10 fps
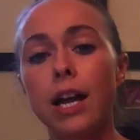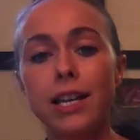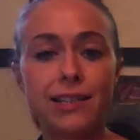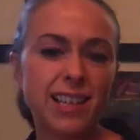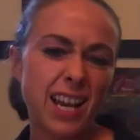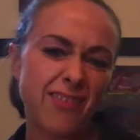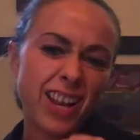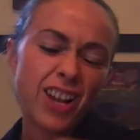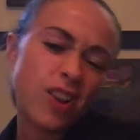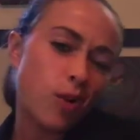and it's kind of
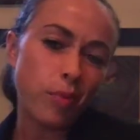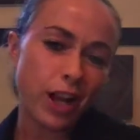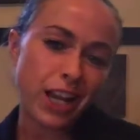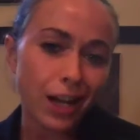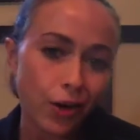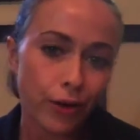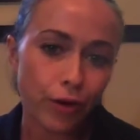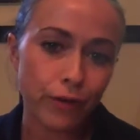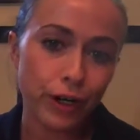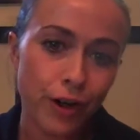like a little blanket going
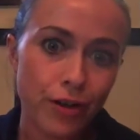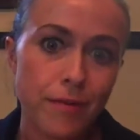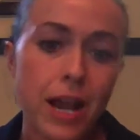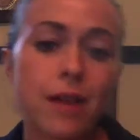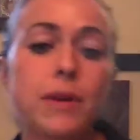over your other neck